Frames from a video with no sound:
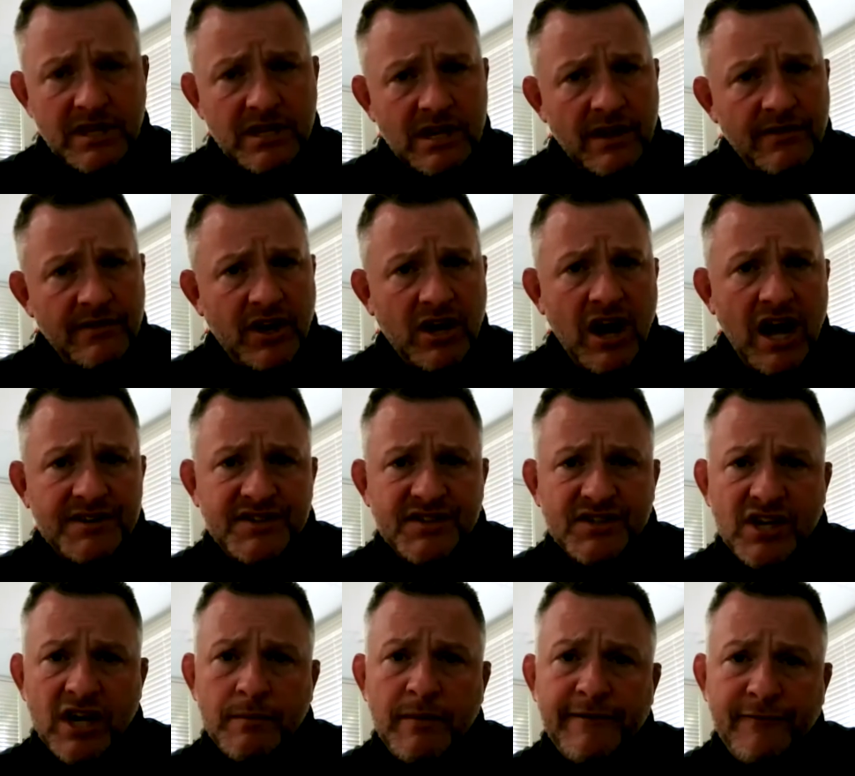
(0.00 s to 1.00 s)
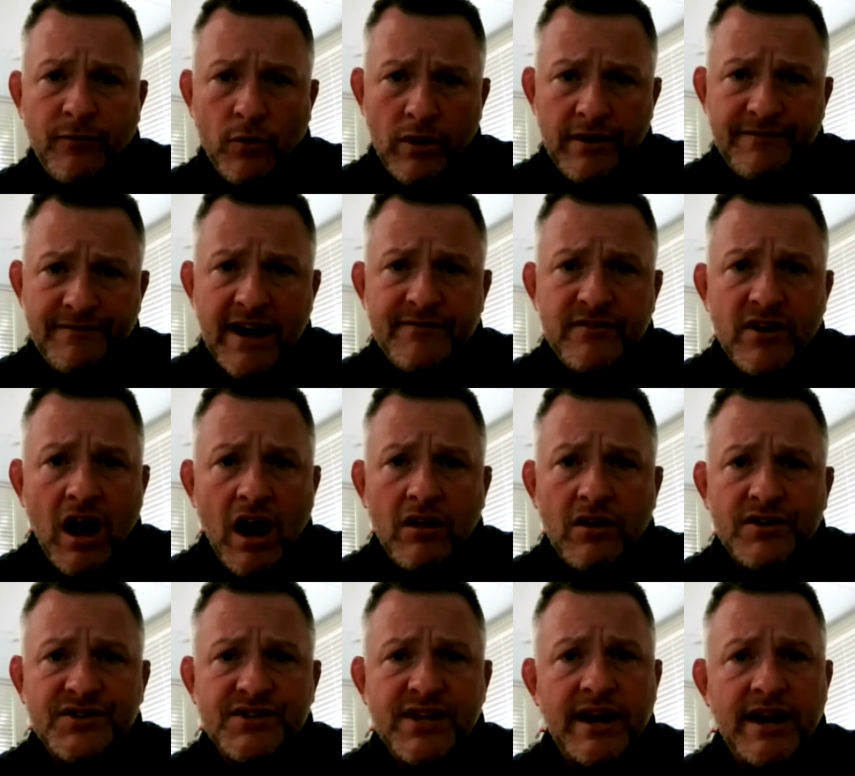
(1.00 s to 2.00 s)
The cost is going to be
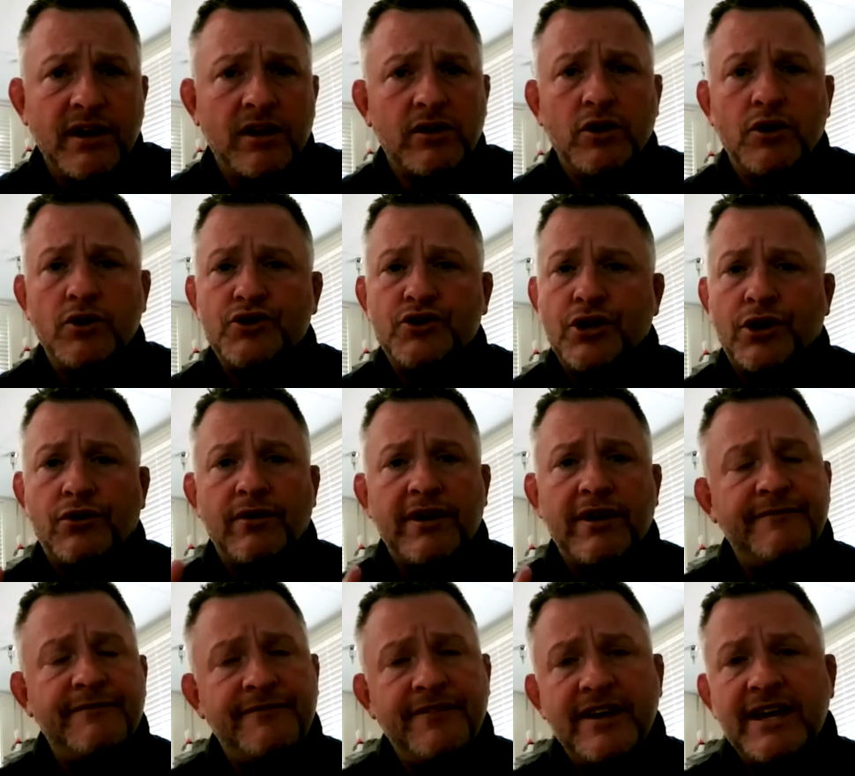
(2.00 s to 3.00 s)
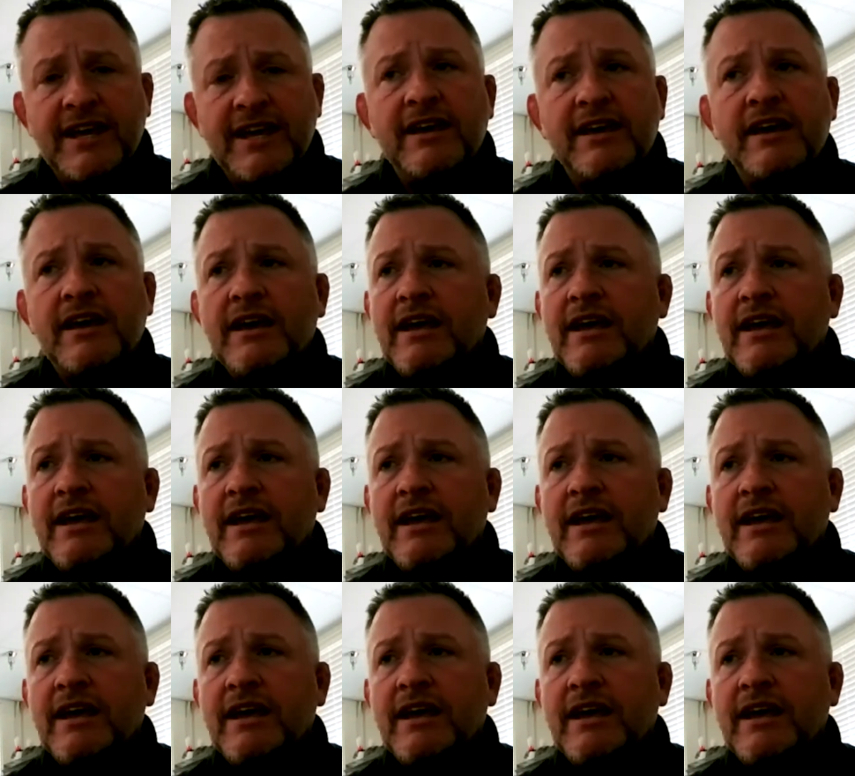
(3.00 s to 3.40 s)
$45. That includes your green fee.